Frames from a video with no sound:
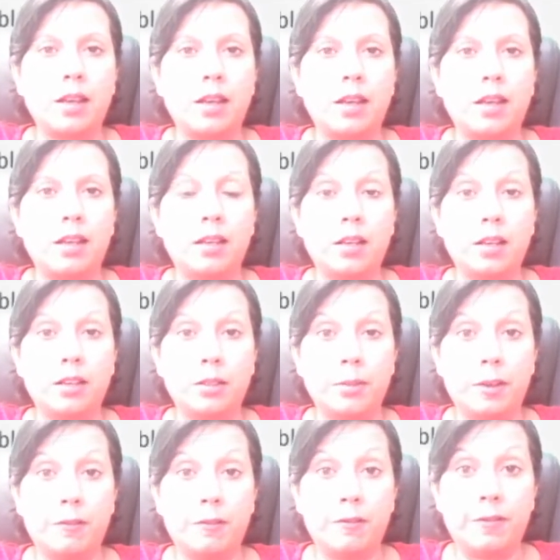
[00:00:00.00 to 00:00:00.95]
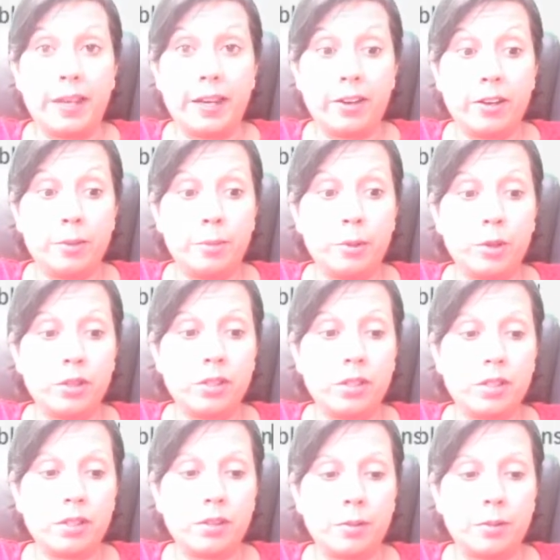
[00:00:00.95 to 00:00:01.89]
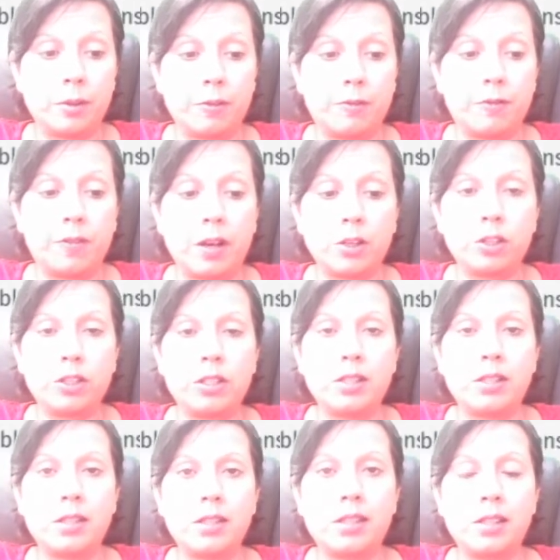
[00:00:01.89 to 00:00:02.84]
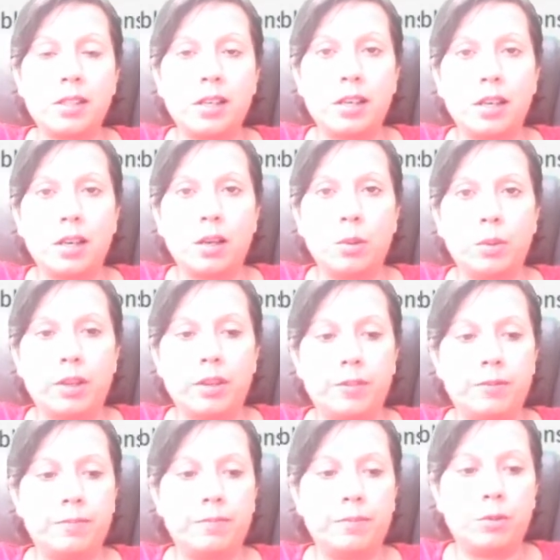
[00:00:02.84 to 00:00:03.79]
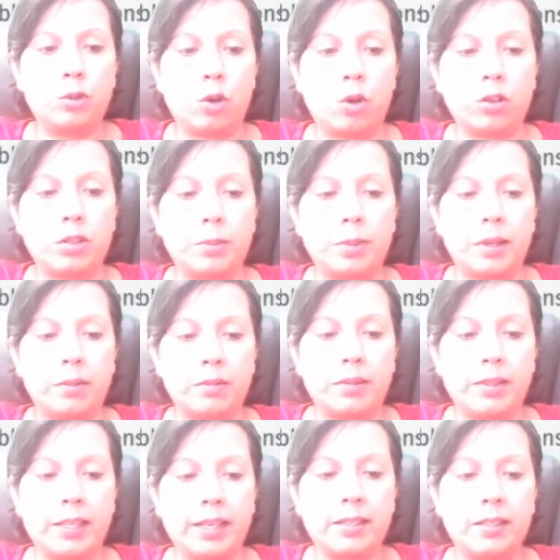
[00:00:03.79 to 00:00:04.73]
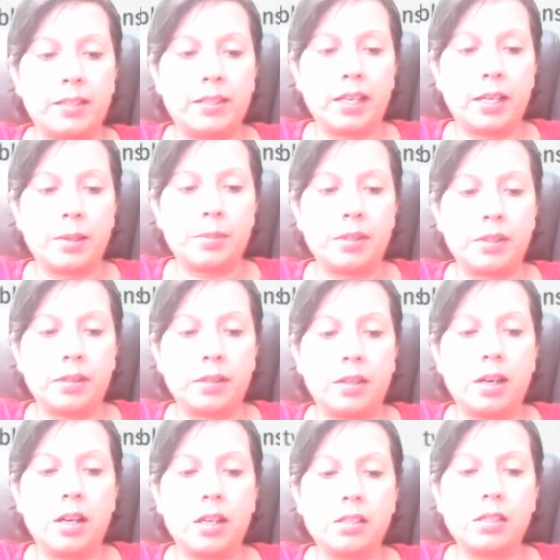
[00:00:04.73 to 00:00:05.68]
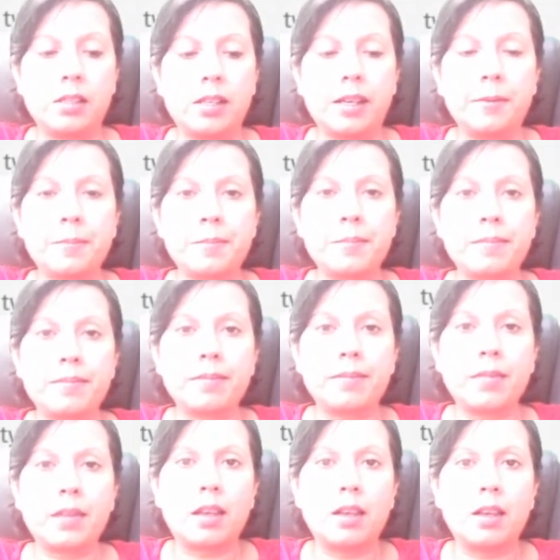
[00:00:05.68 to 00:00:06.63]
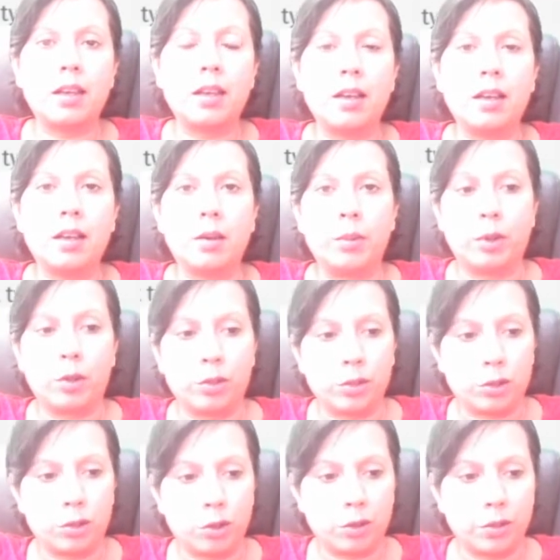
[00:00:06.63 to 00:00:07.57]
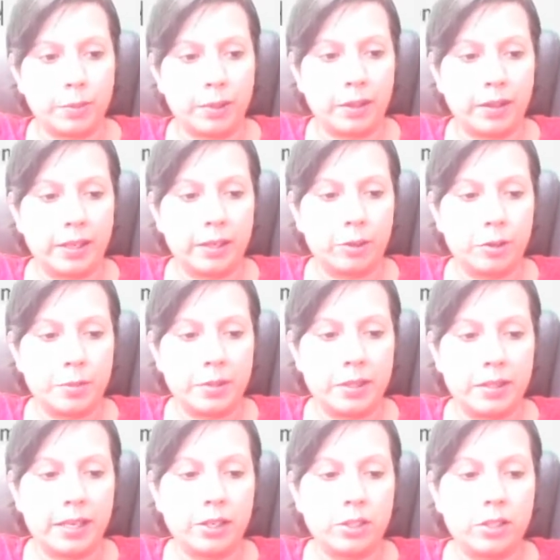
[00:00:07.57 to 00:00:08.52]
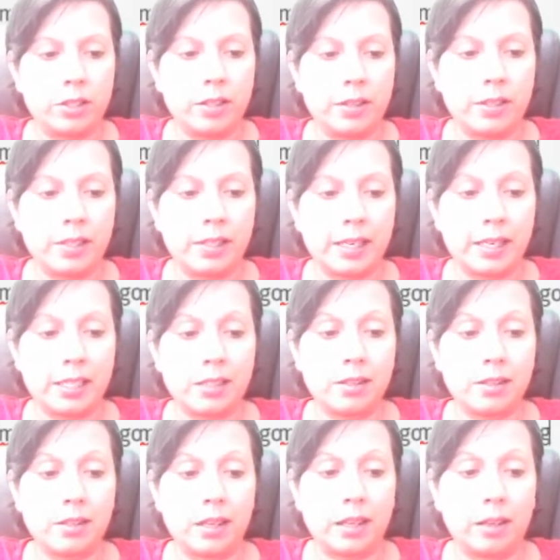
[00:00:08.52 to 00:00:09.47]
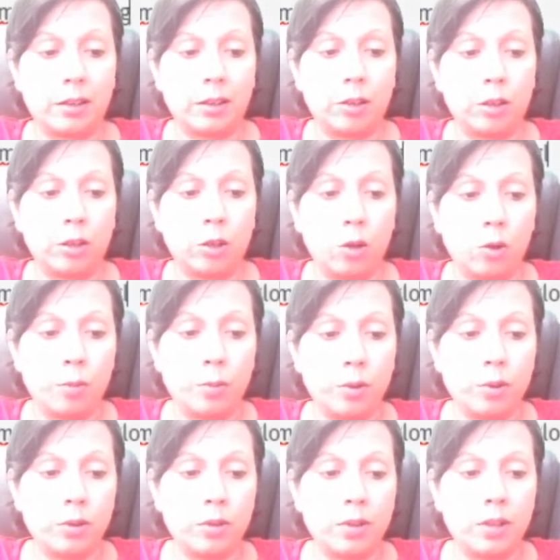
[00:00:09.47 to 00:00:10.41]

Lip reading: learned about variables, about functions, we've talked about data types and casting. We also talked about incrementation in this lesson, and global